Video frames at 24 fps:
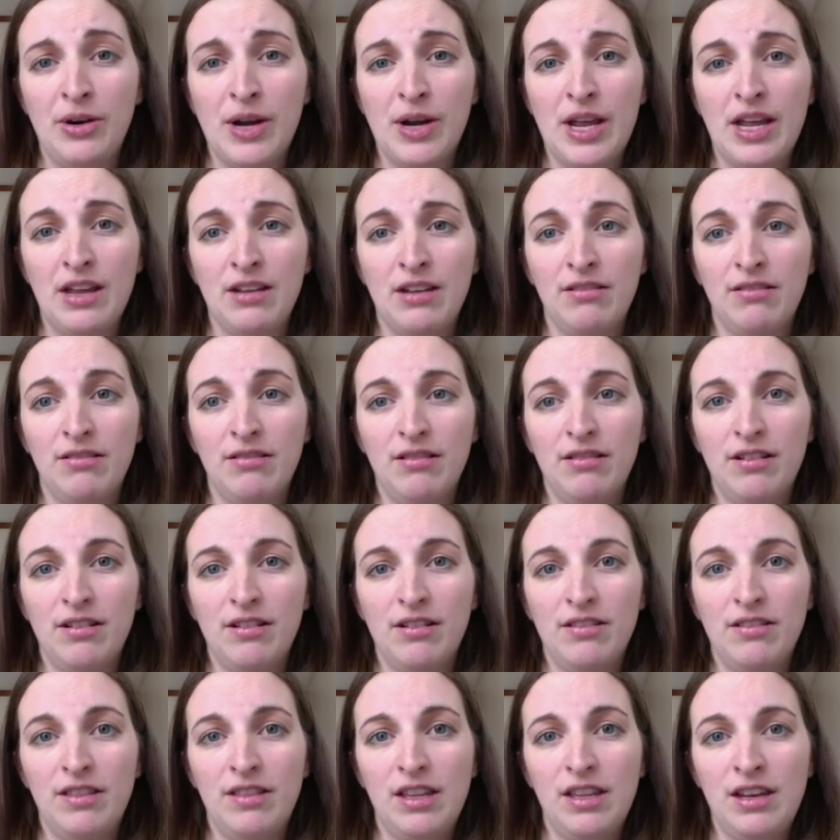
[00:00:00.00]
And
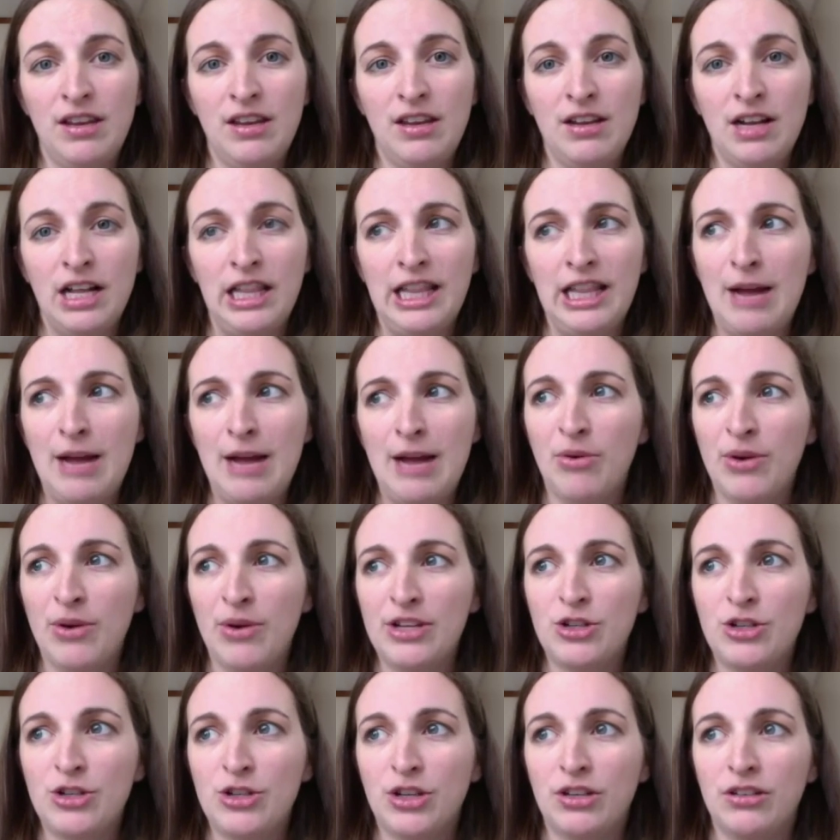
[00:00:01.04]
the
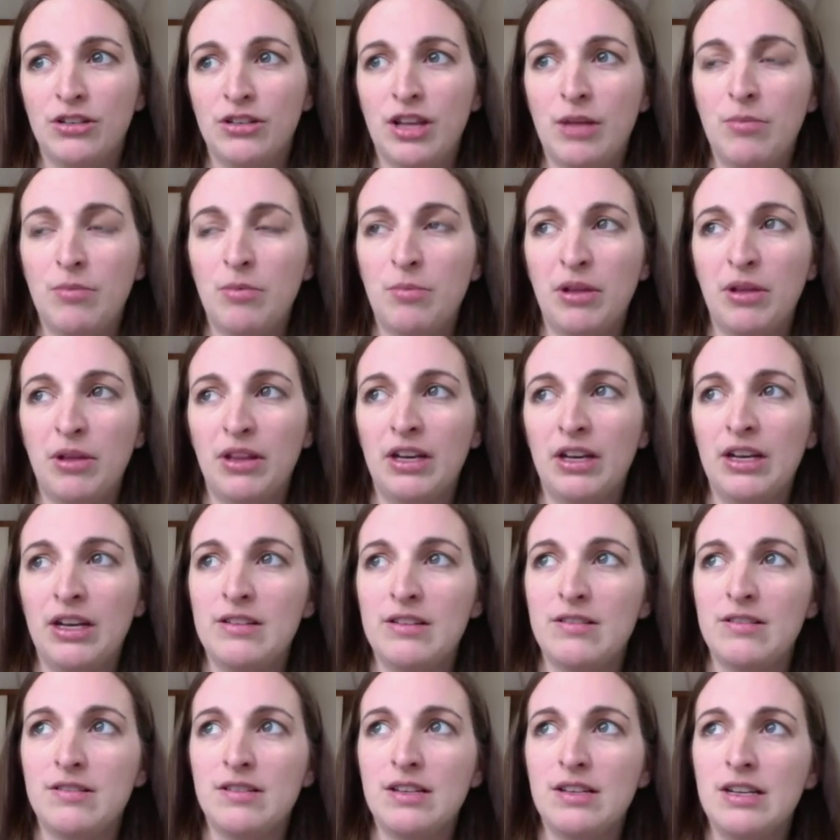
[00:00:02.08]
collaboration
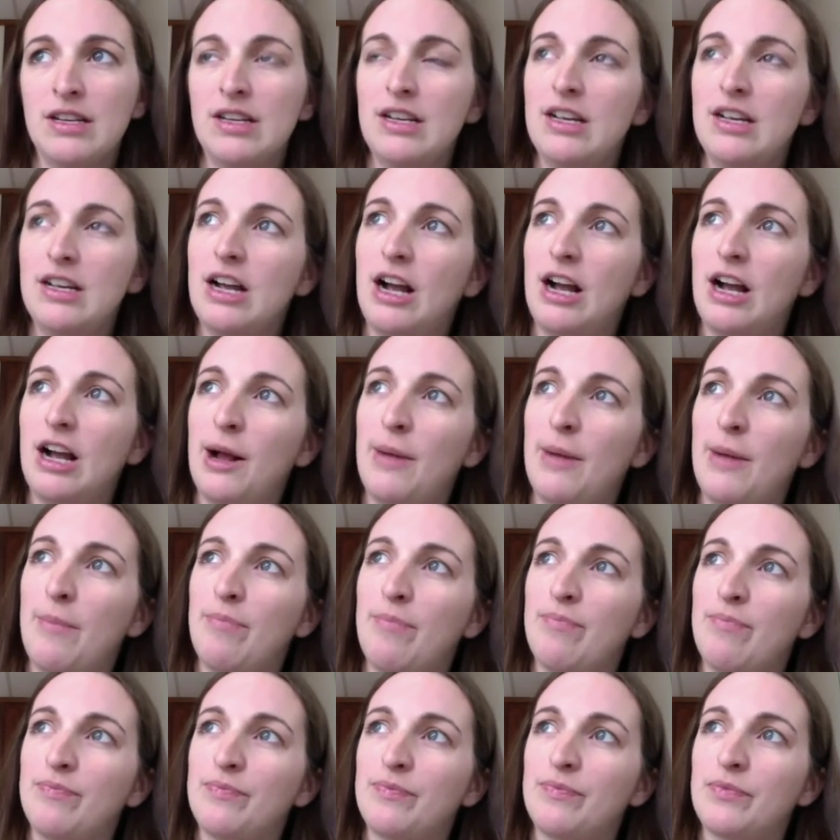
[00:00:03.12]
capabilities,
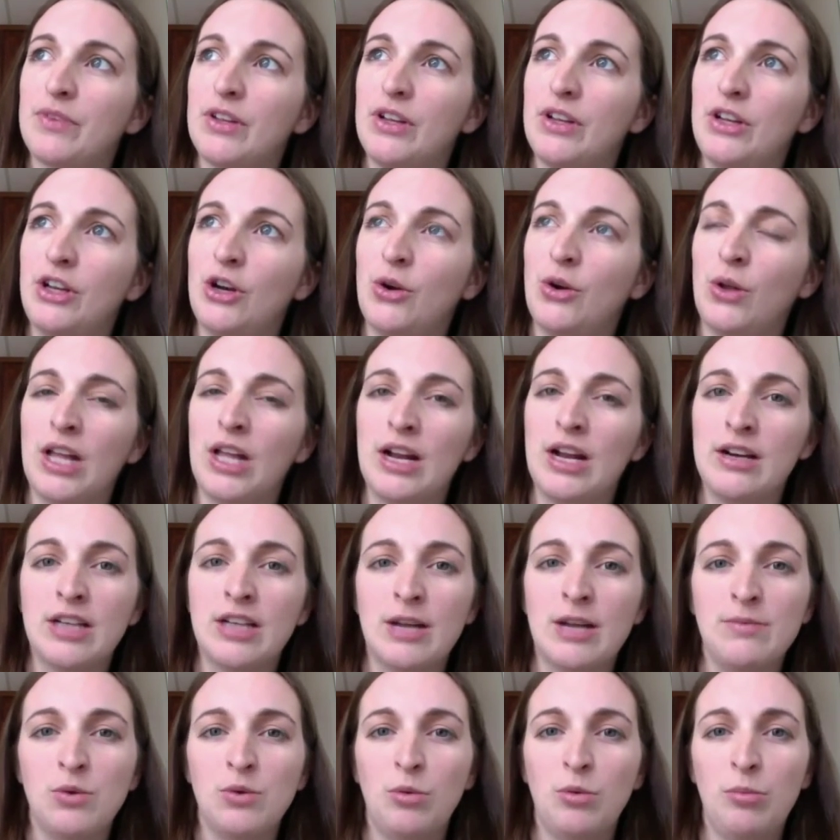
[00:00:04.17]
a lot of
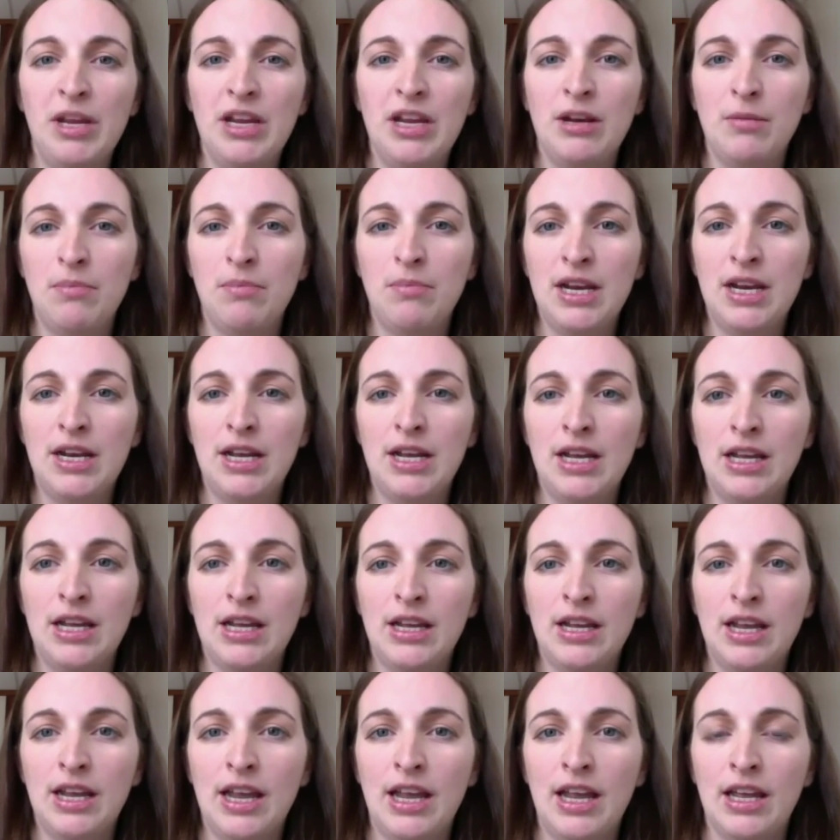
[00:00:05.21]
times we'll be in a
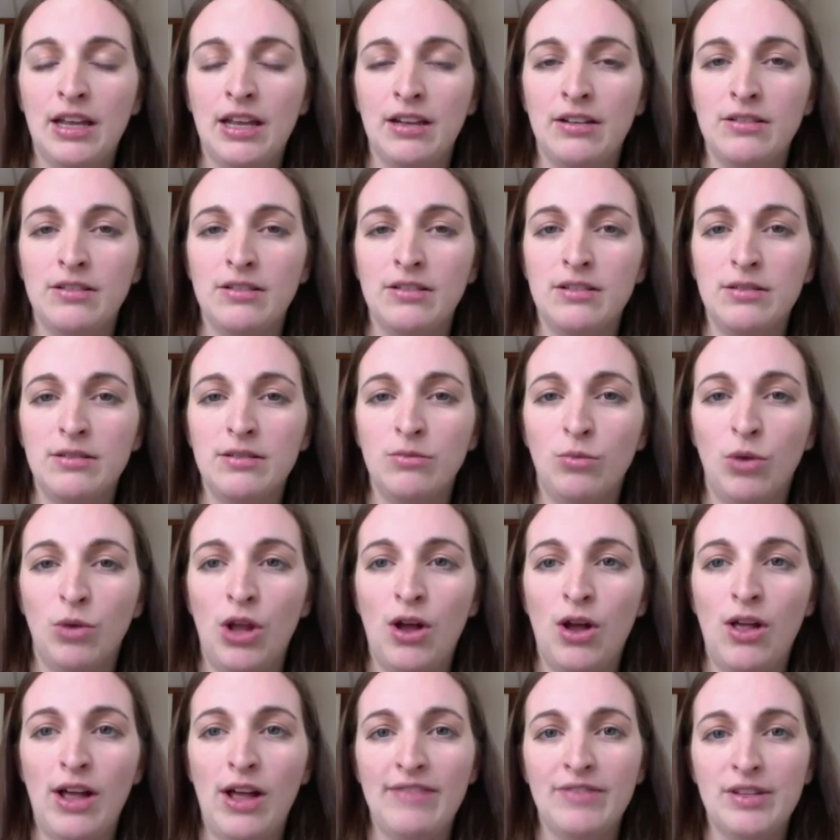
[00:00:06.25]
meeting and
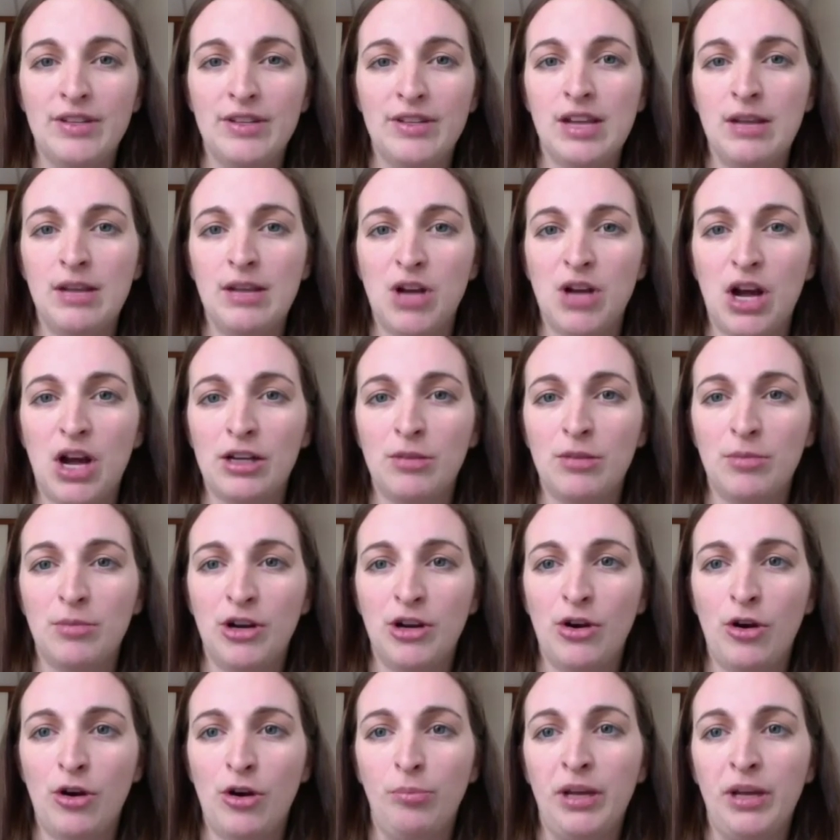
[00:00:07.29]
we'll all have the same
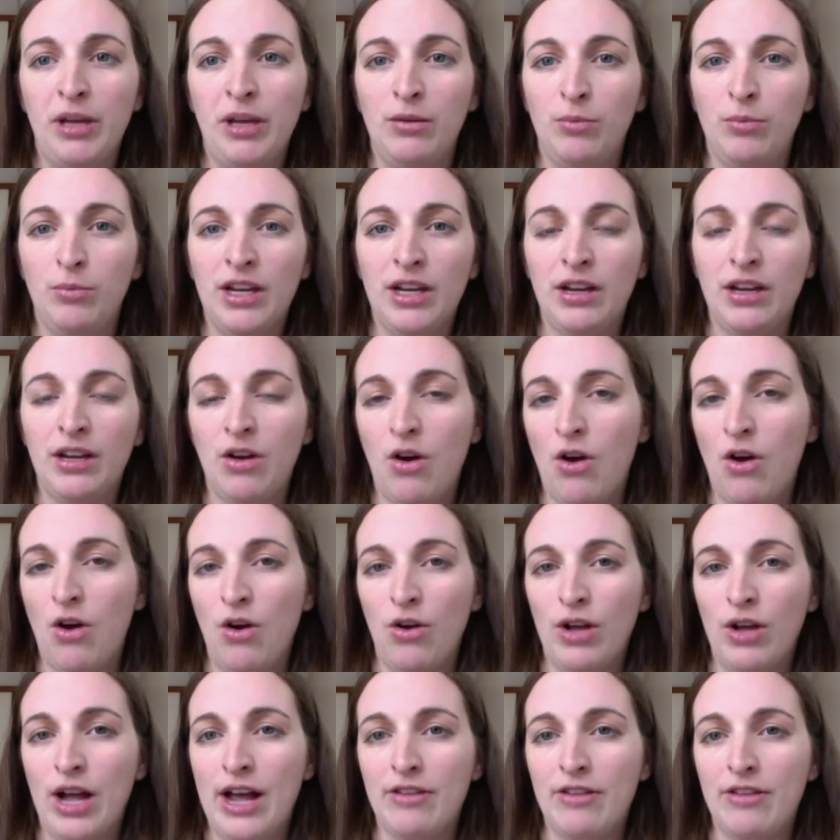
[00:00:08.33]
document open and we can
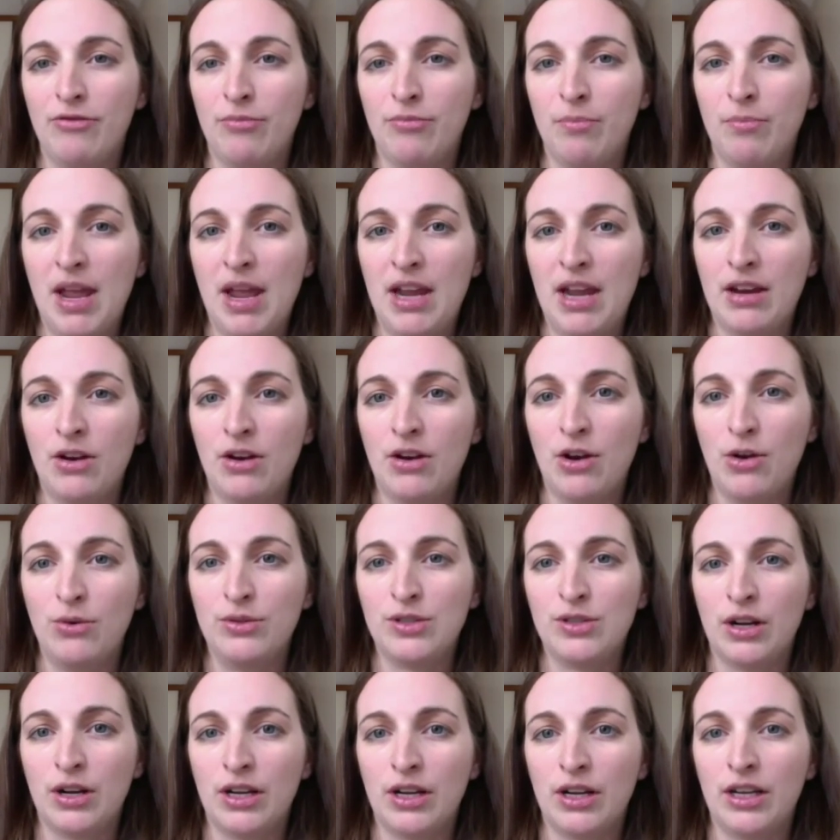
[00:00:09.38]
all kind of make
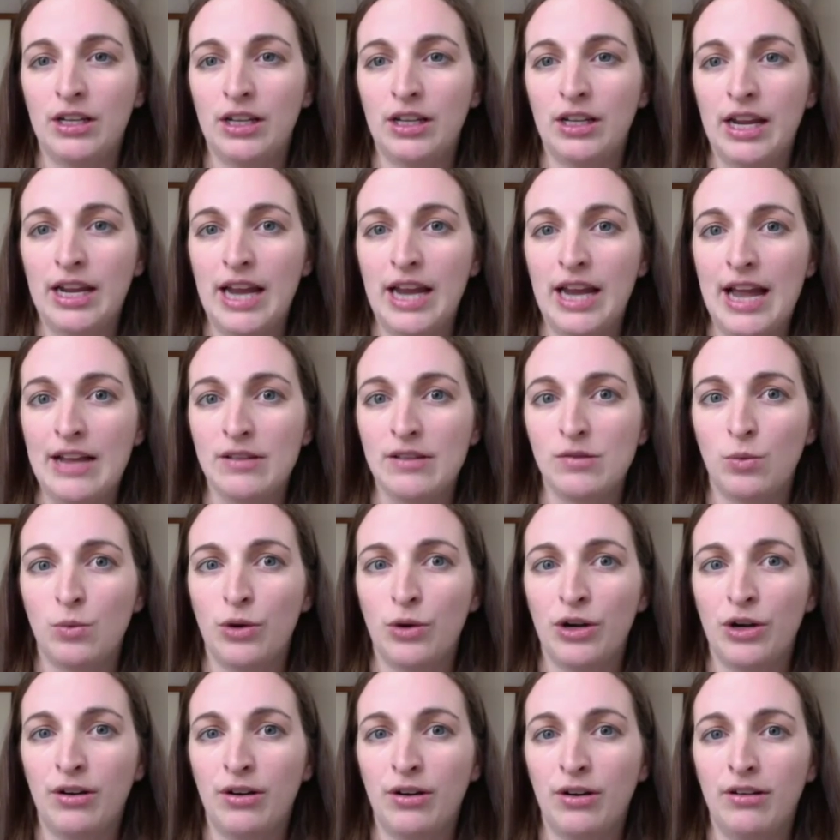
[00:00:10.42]
notes on it like as
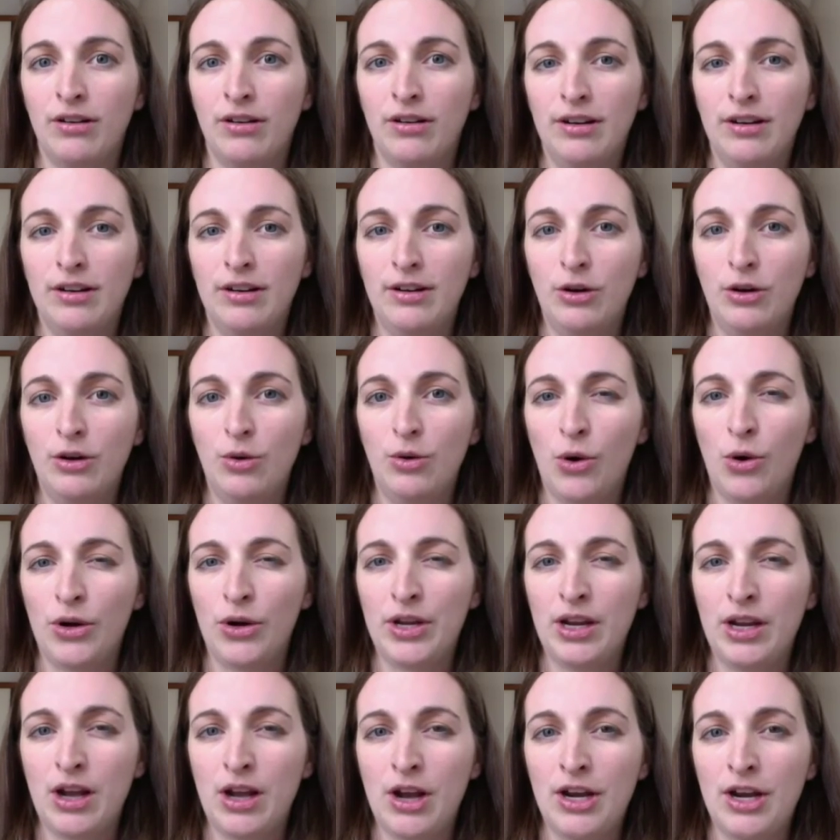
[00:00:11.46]
we're
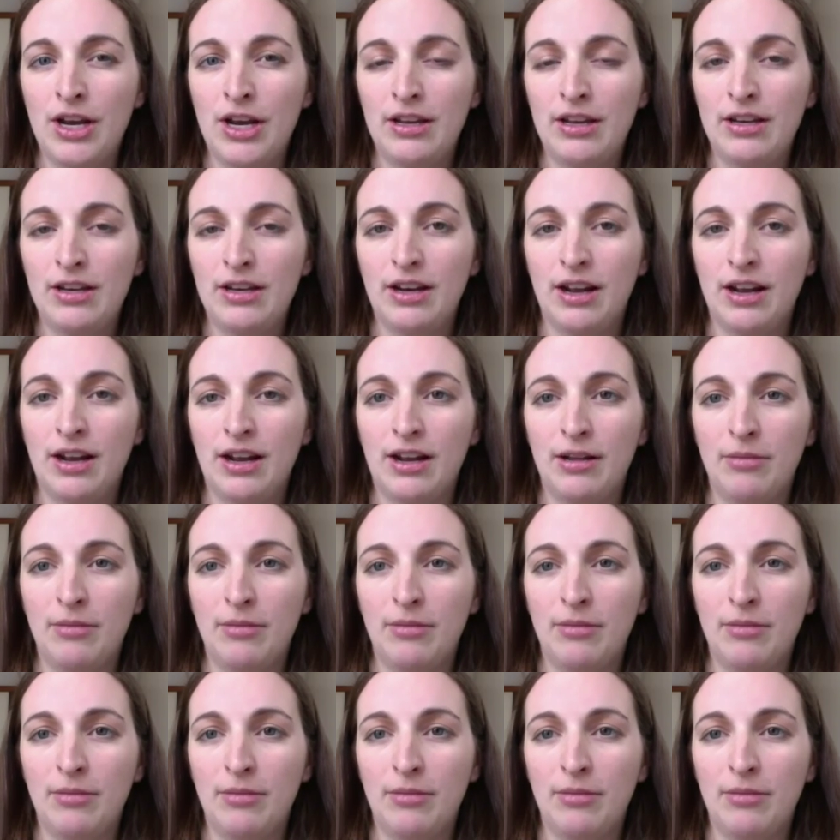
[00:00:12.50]
working on it.